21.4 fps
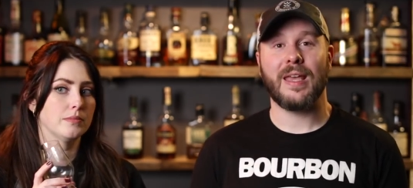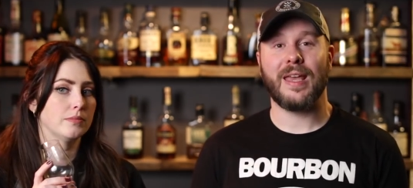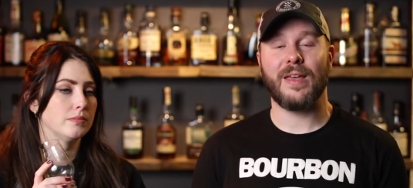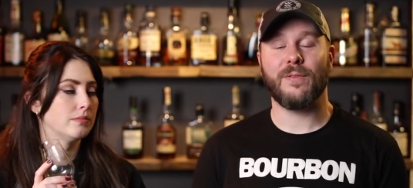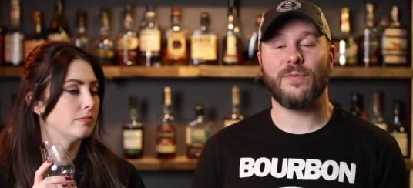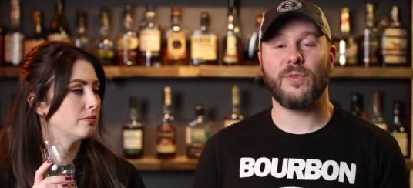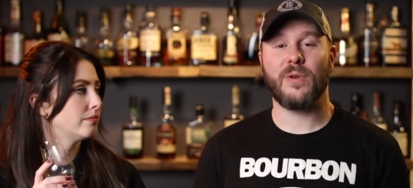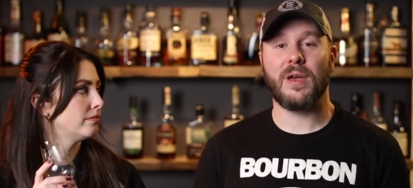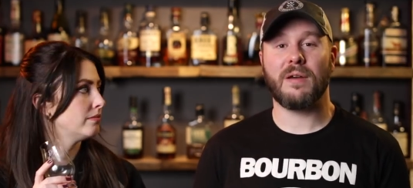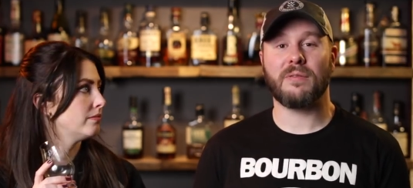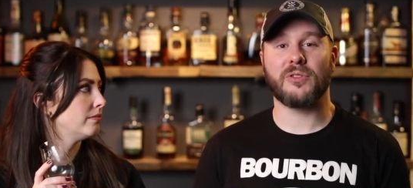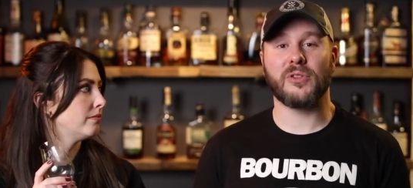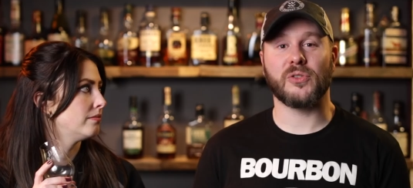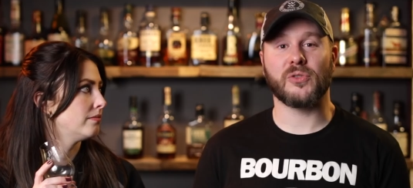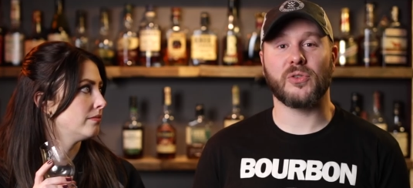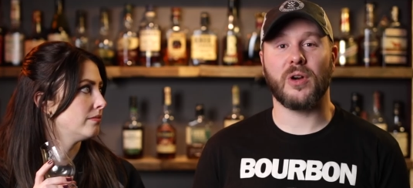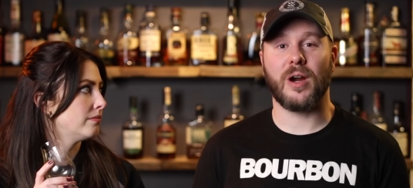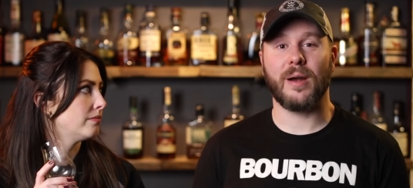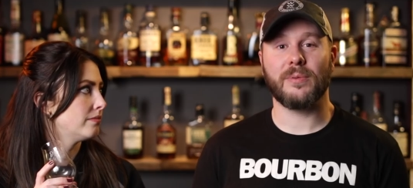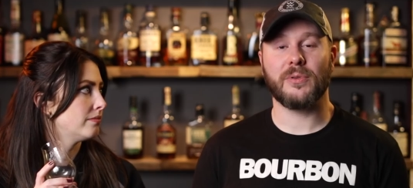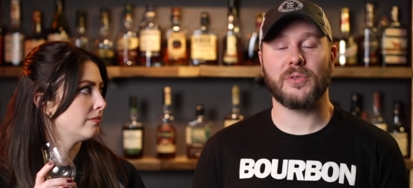Speaker 1: If you haven't
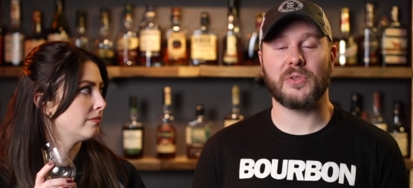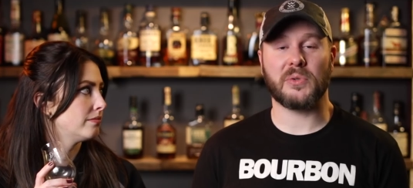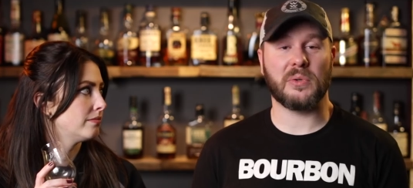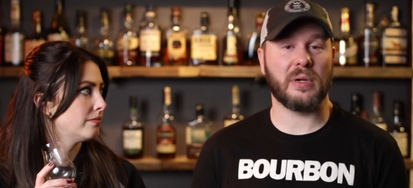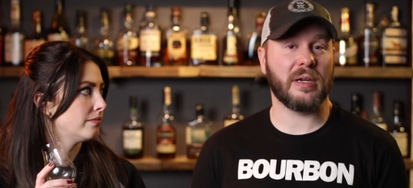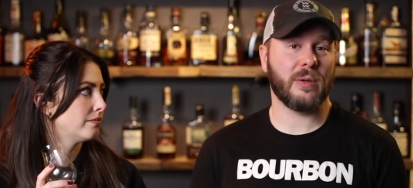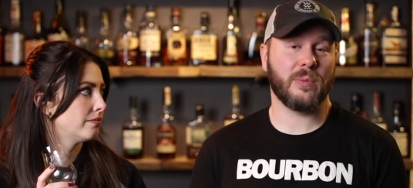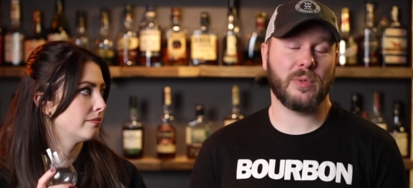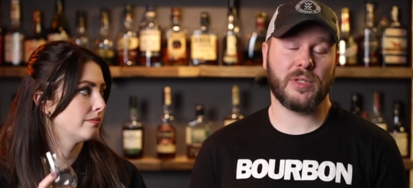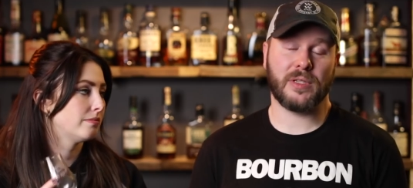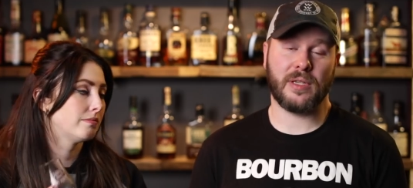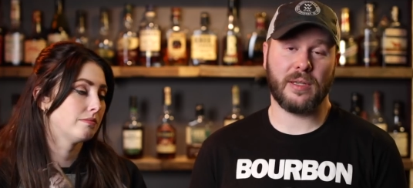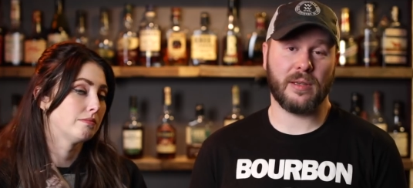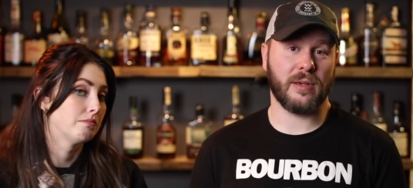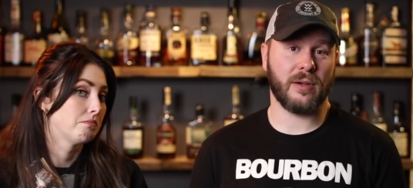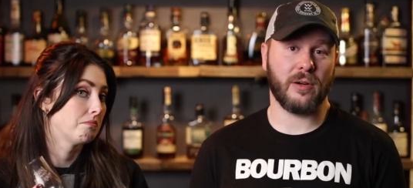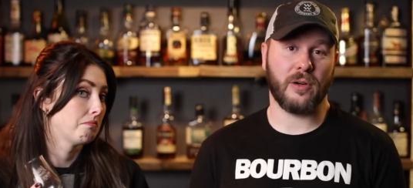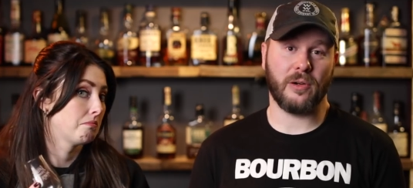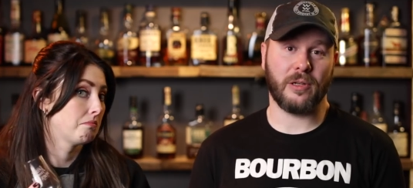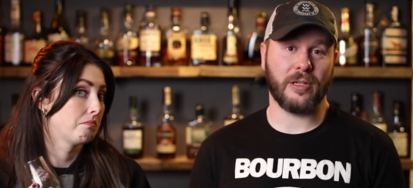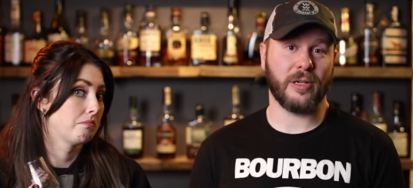subscribed to us already, we said
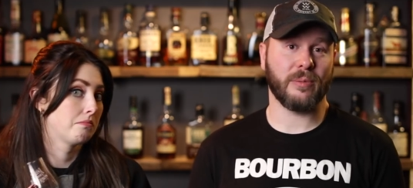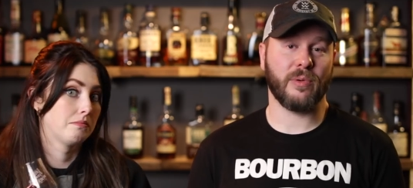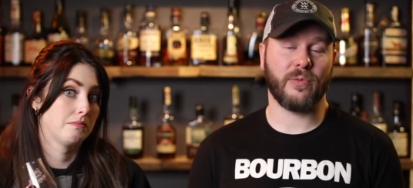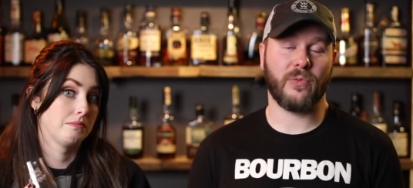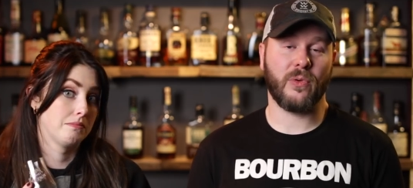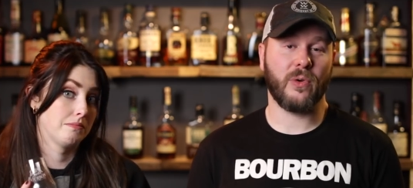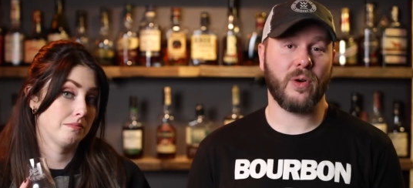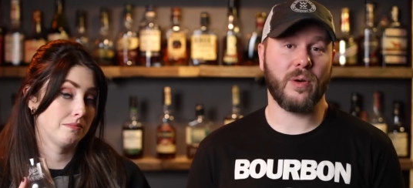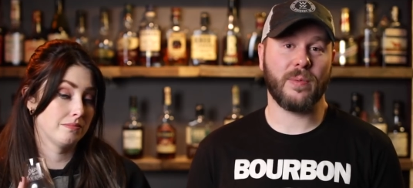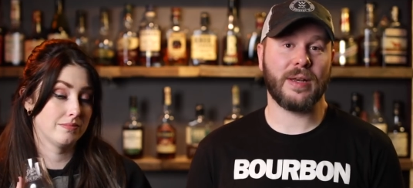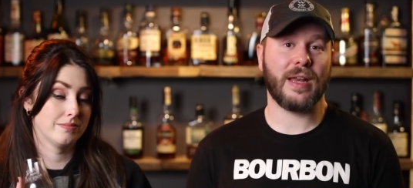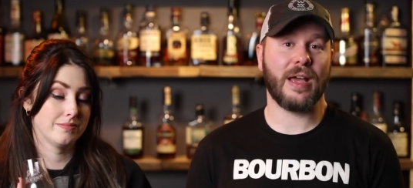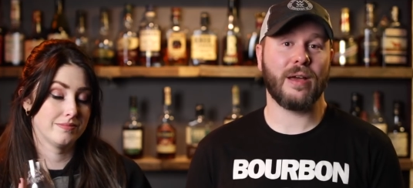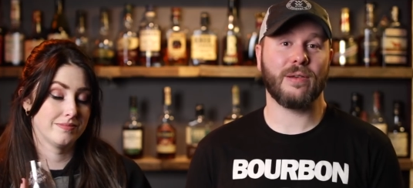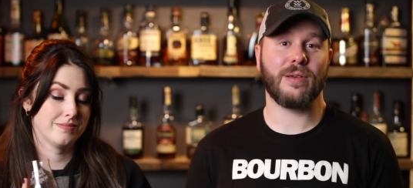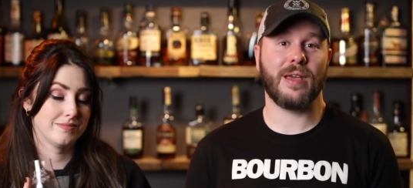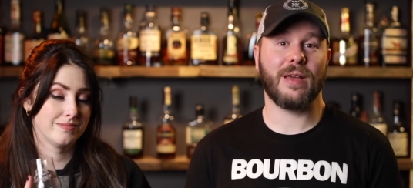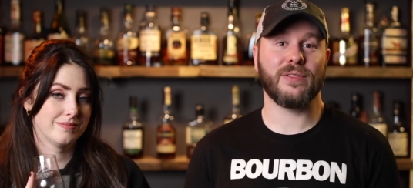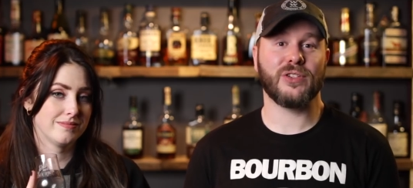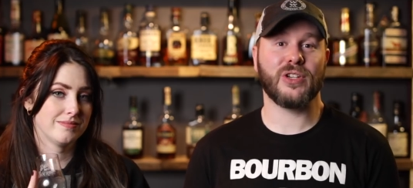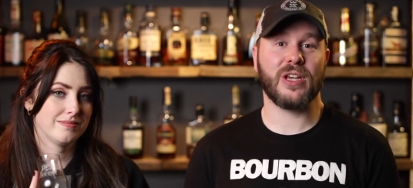that earlier before, but now
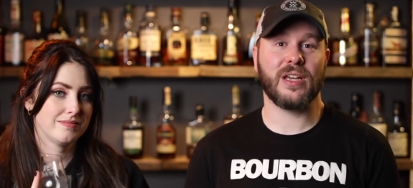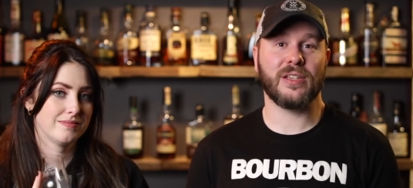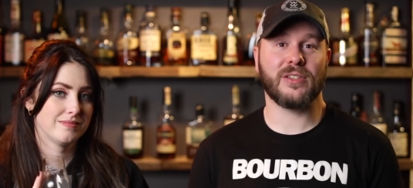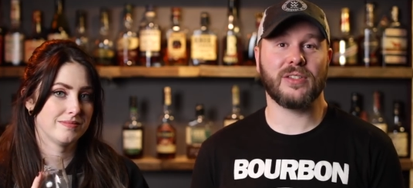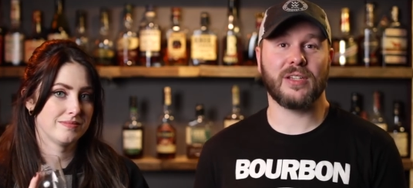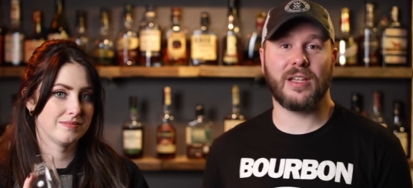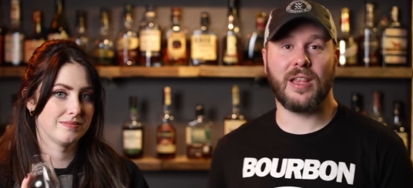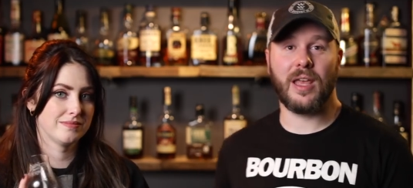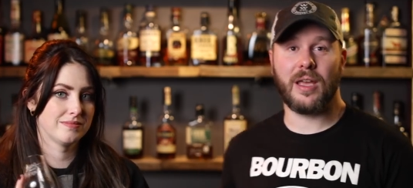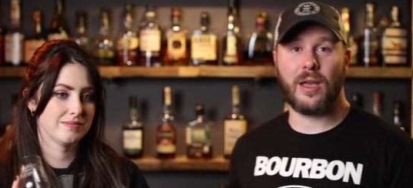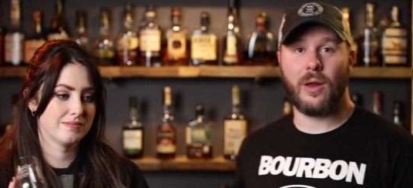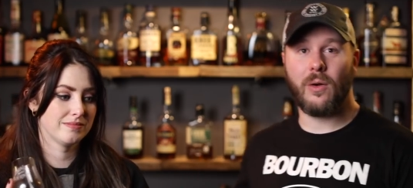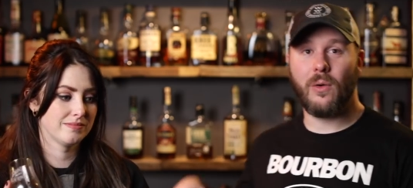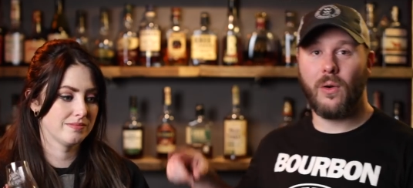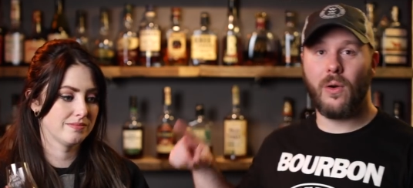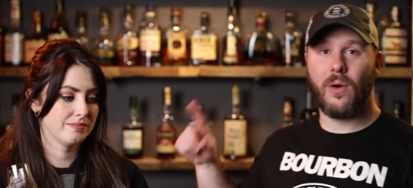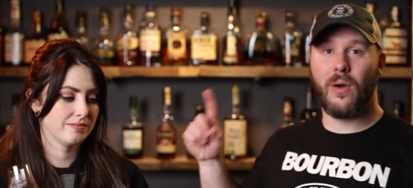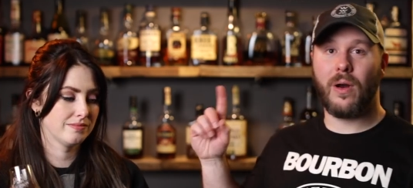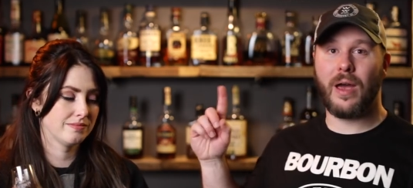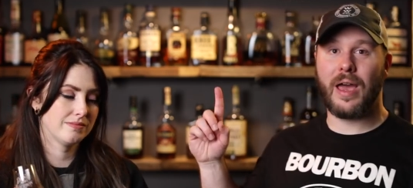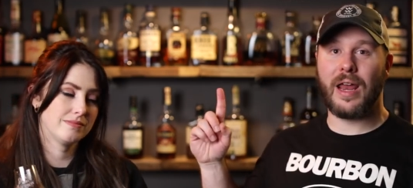you have a chance to click
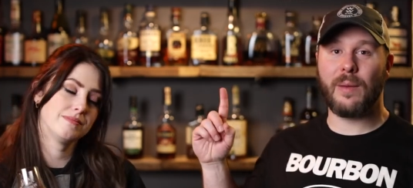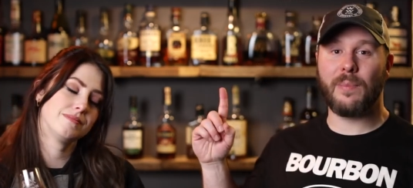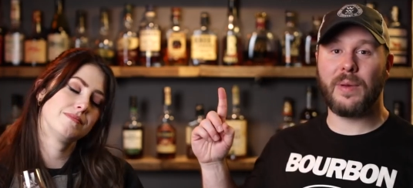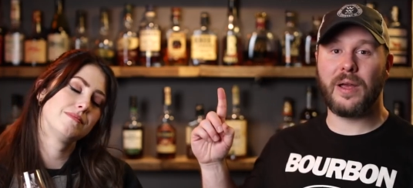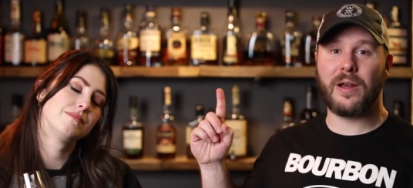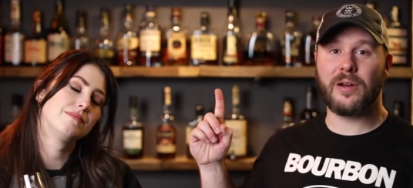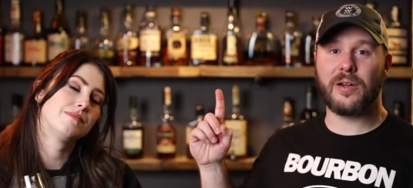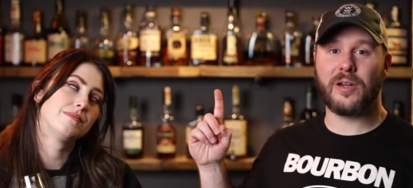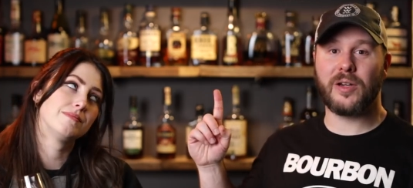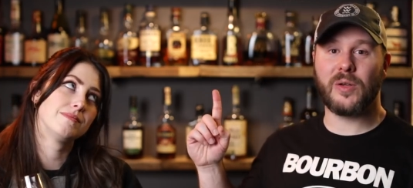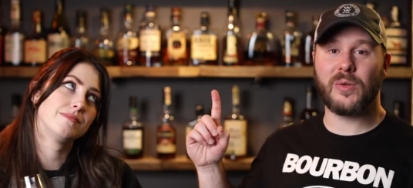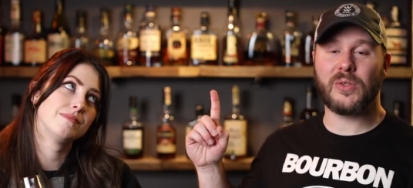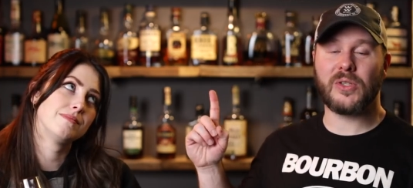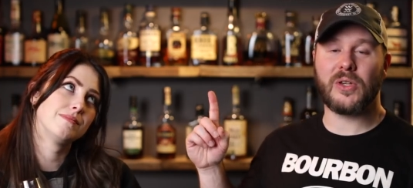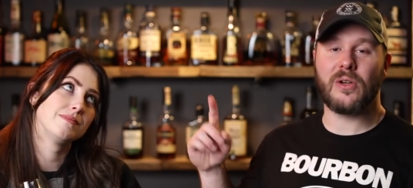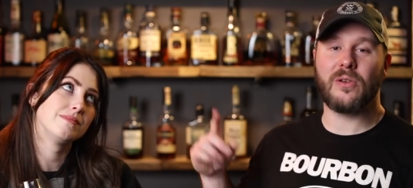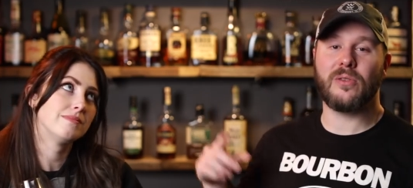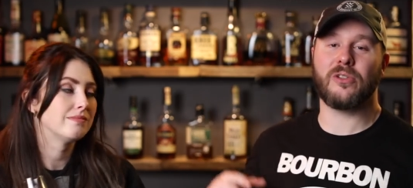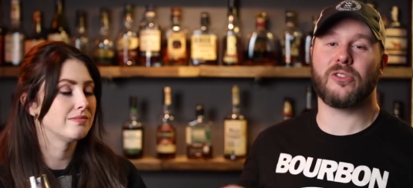right up here to do so.